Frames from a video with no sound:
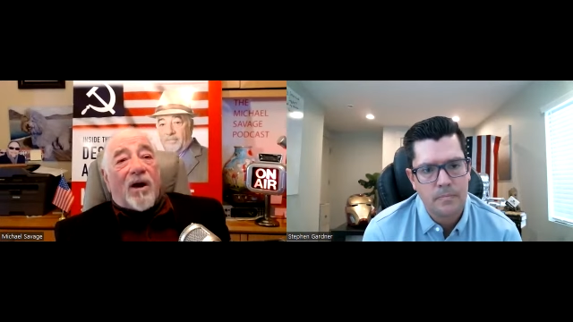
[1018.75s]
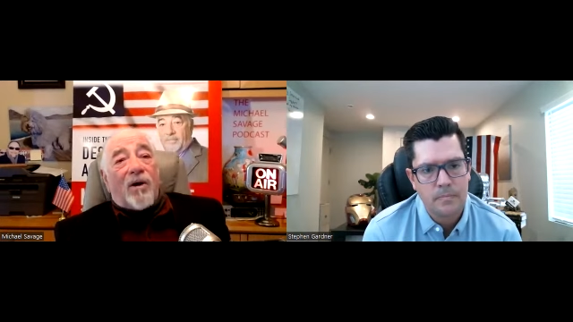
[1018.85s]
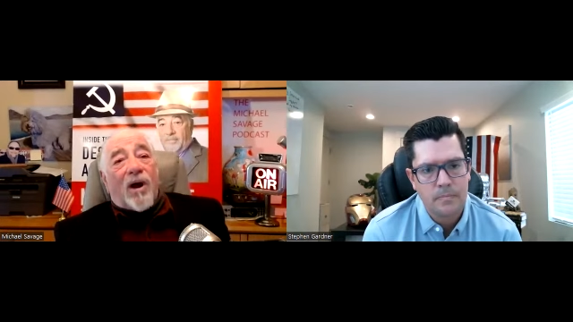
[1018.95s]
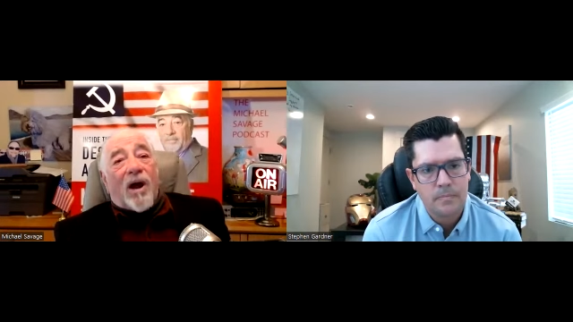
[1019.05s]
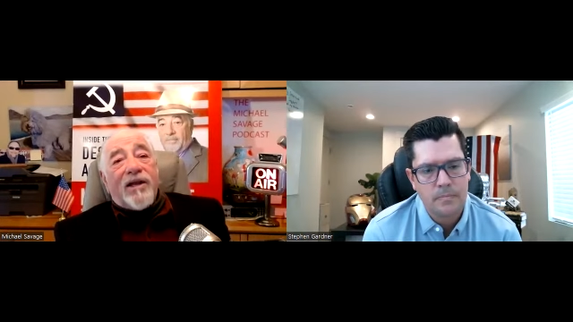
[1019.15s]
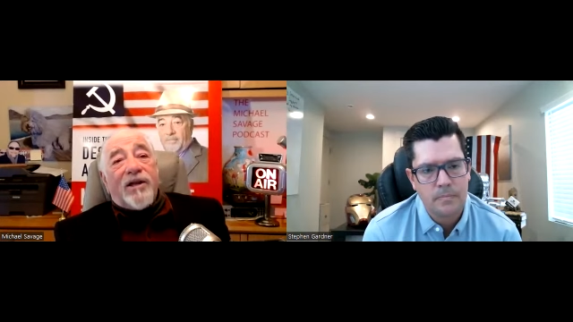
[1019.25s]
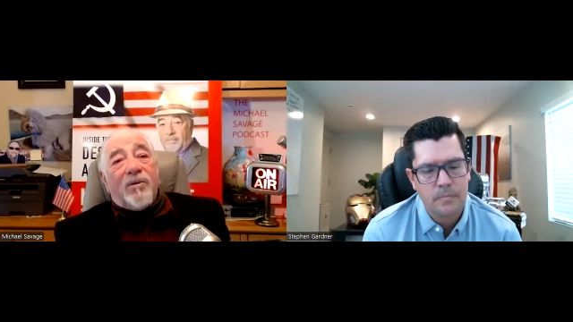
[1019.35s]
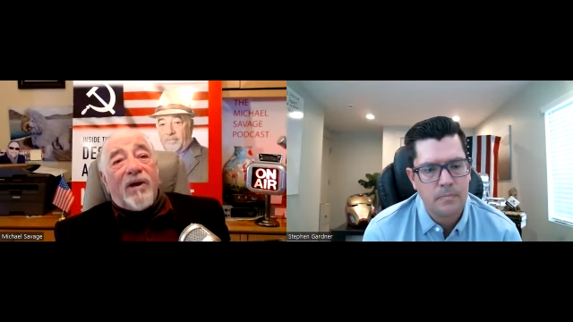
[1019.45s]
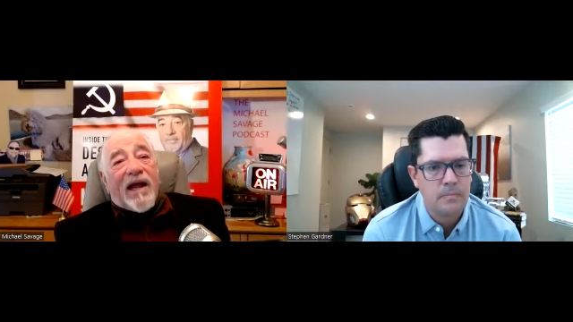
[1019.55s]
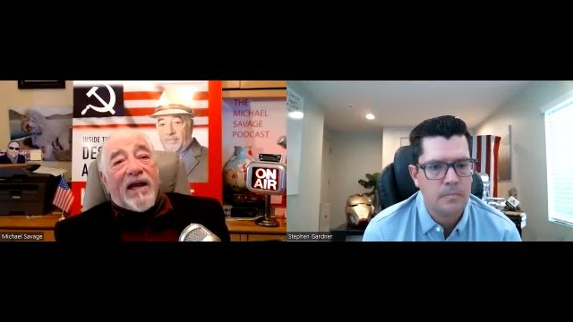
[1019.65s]
Speaker 1: her
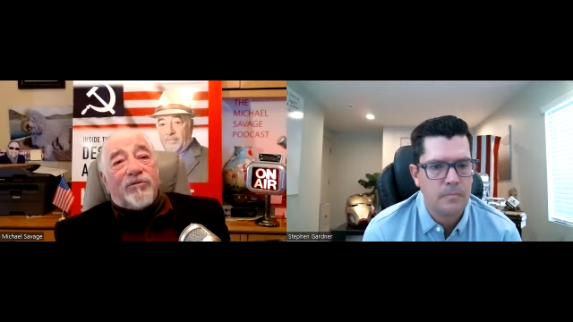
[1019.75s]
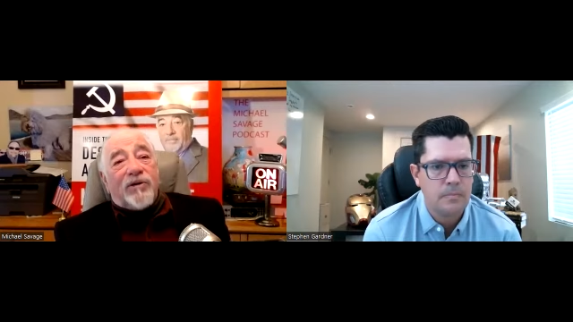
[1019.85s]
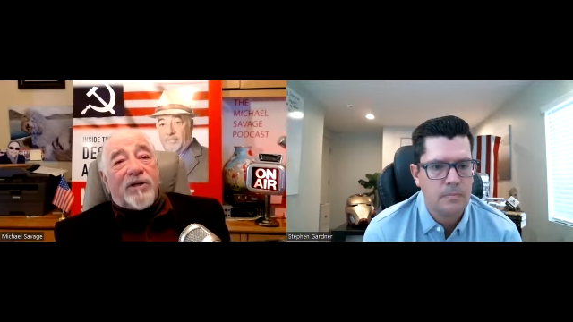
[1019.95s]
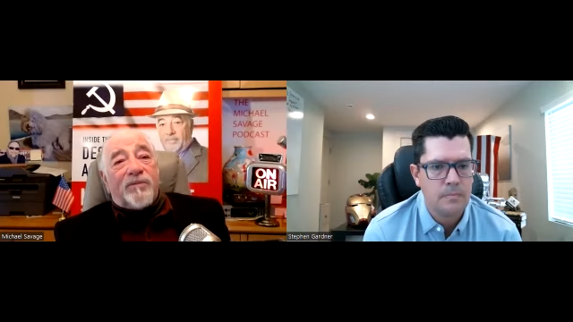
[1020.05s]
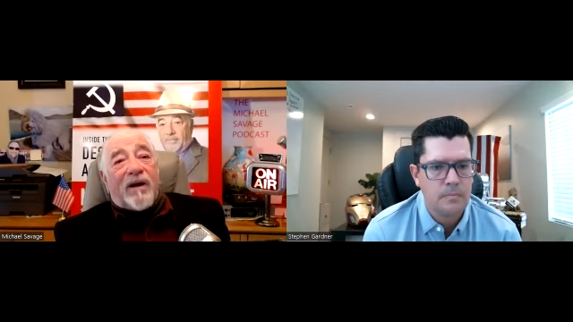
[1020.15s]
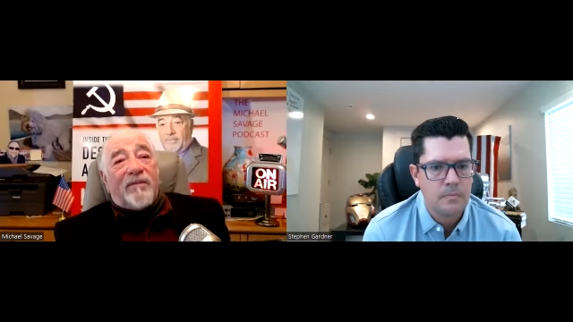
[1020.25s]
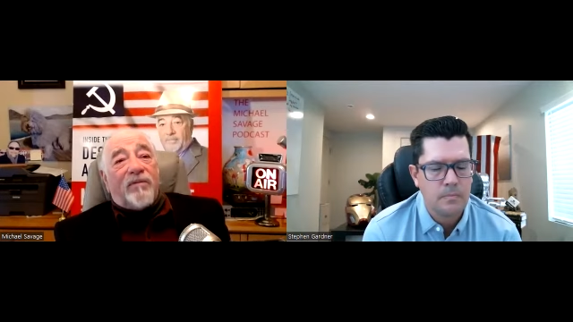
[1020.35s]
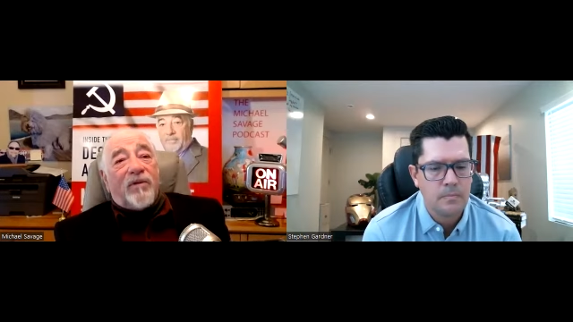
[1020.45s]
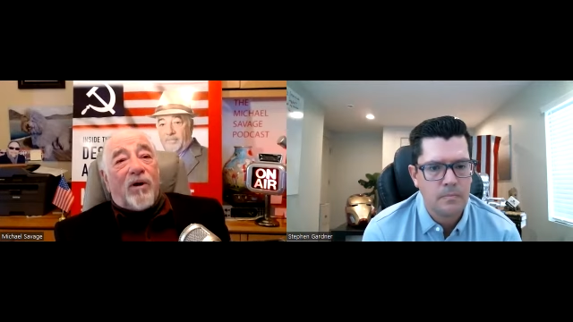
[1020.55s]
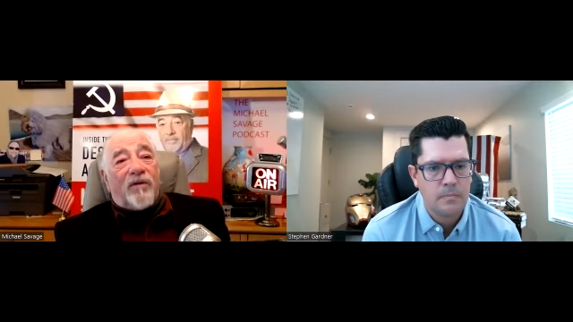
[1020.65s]
IQ and hatred is
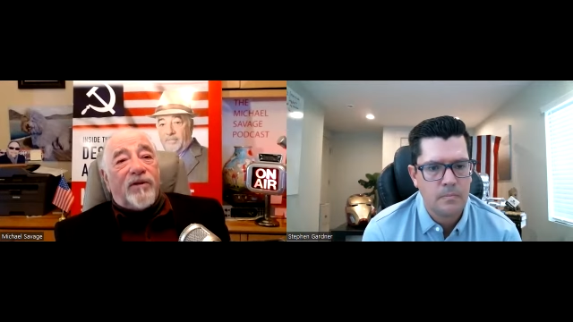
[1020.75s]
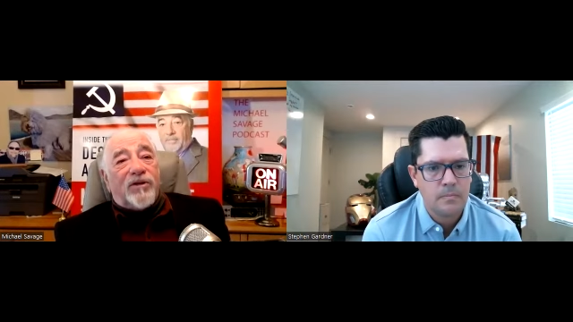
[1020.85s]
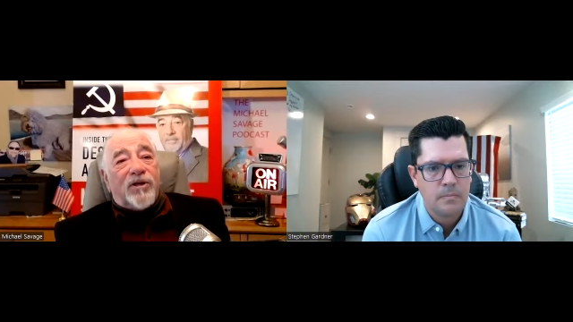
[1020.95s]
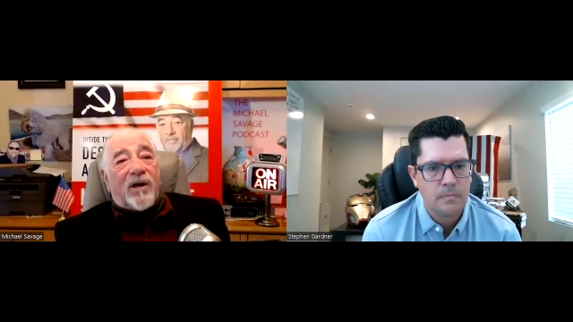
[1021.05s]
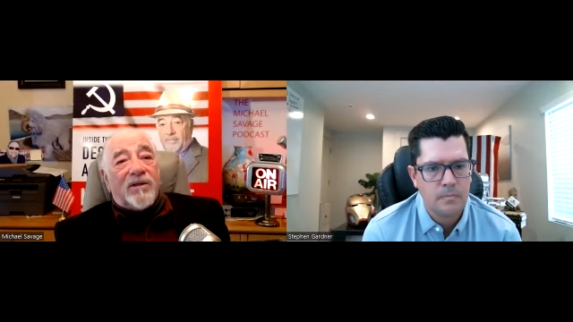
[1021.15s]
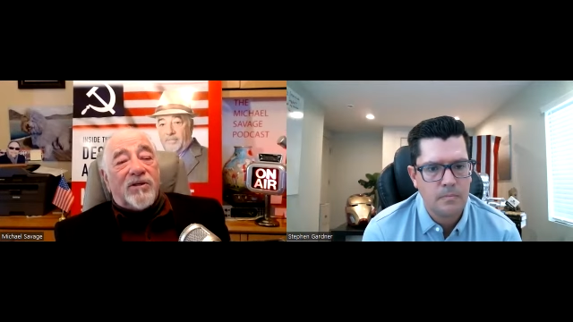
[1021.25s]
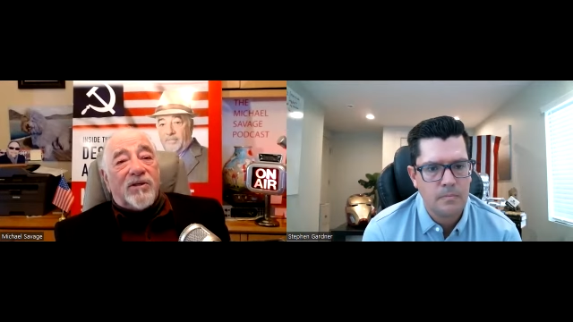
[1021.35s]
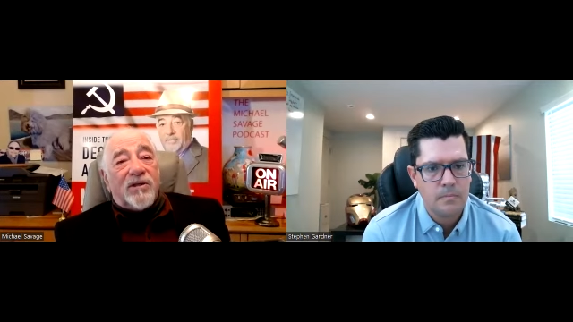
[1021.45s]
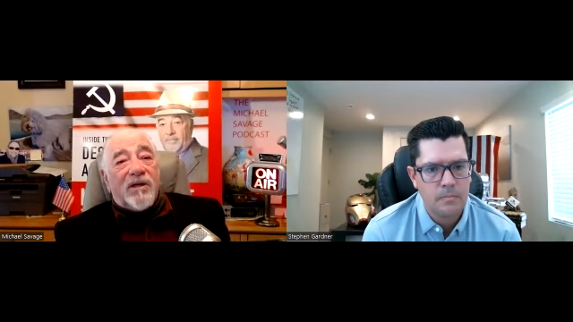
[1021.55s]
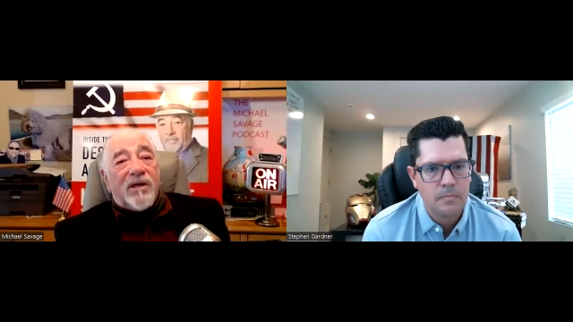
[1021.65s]
probably off the charts.